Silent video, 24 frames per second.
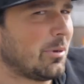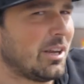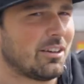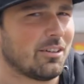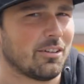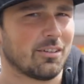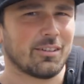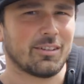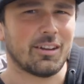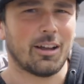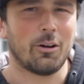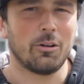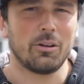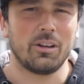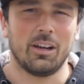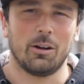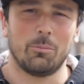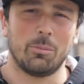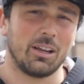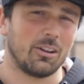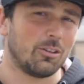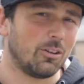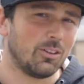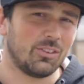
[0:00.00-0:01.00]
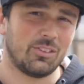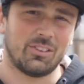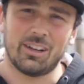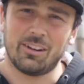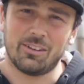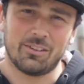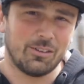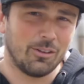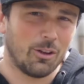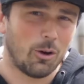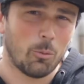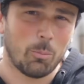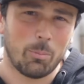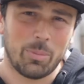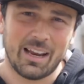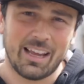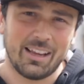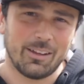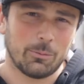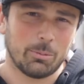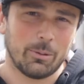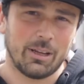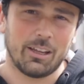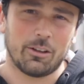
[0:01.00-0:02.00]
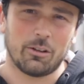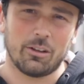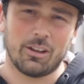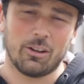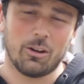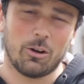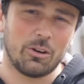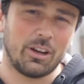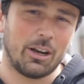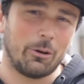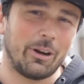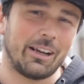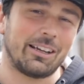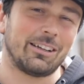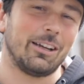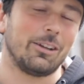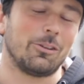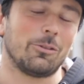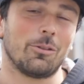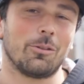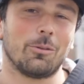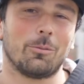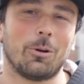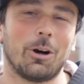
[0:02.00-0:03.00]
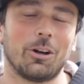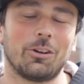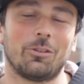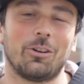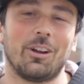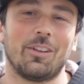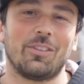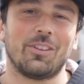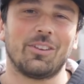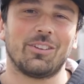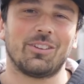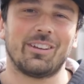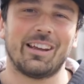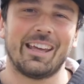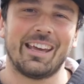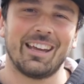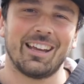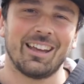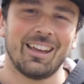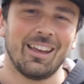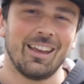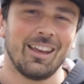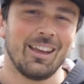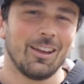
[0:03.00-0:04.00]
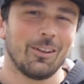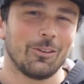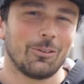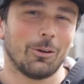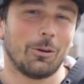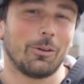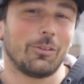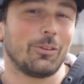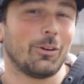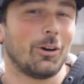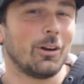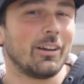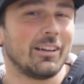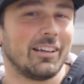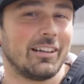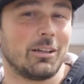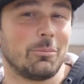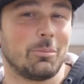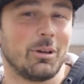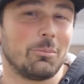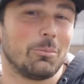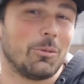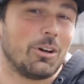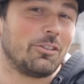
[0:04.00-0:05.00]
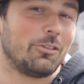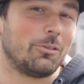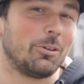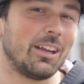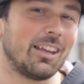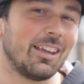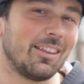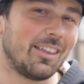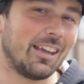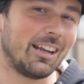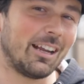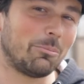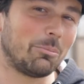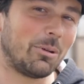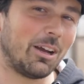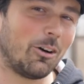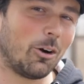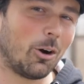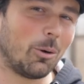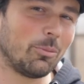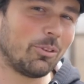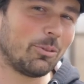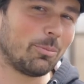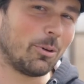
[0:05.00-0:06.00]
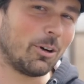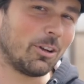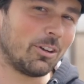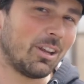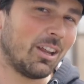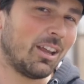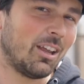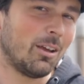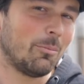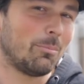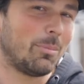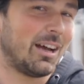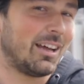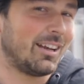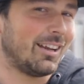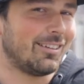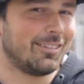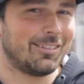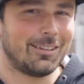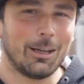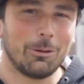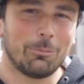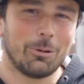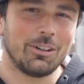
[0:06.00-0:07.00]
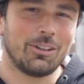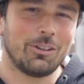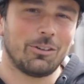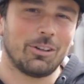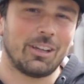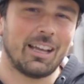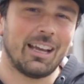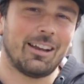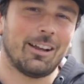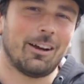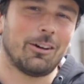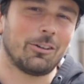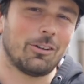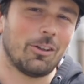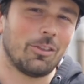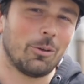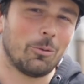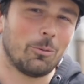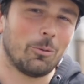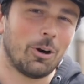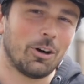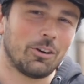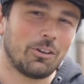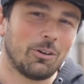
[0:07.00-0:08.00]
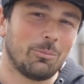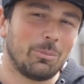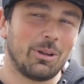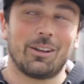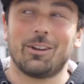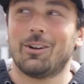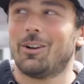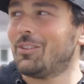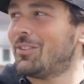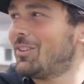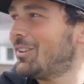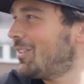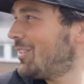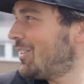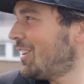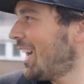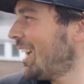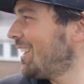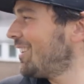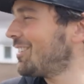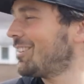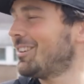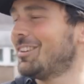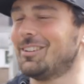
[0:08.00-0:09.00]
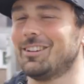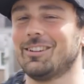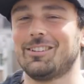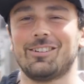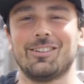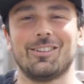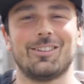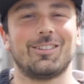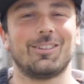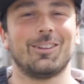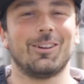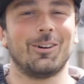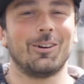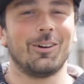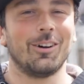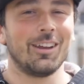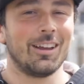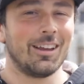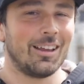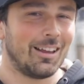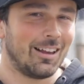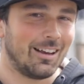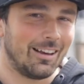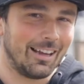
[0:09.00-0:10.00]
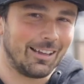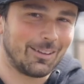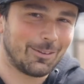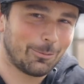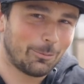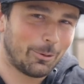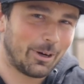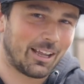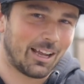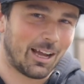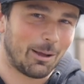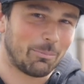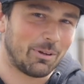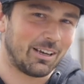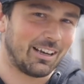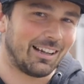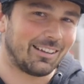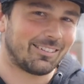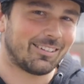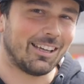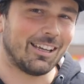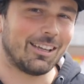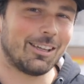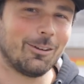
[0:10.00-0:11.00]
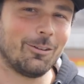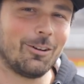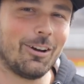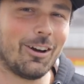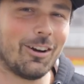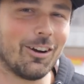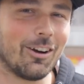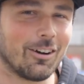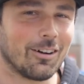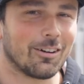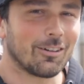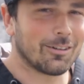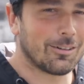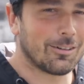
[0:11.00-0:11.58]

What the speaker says: meters down here because there's no place where you can go directly to the water at this lake. So it's all a little bit more tricky than at my home spot. But I still wanted to get out on the water because it's nice conditions. So let's rig up and I'll take you along.